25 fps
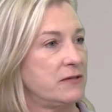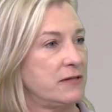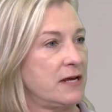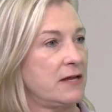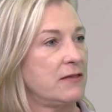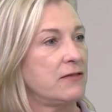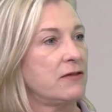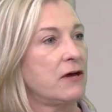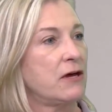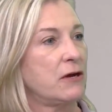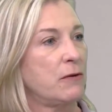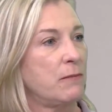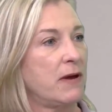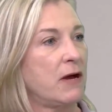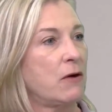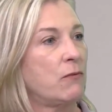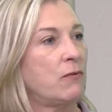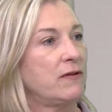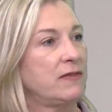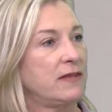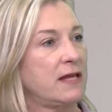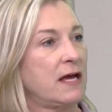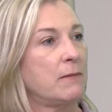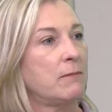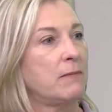they thought about
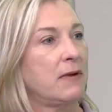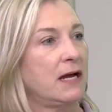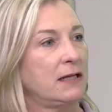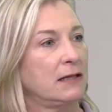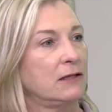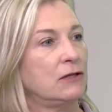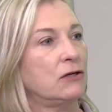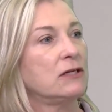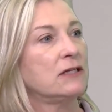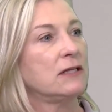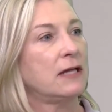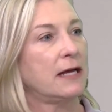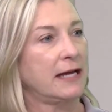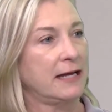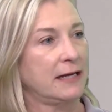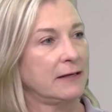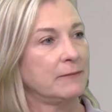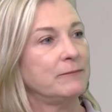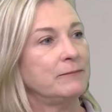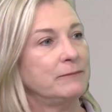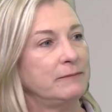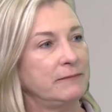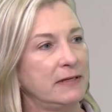what that might look like.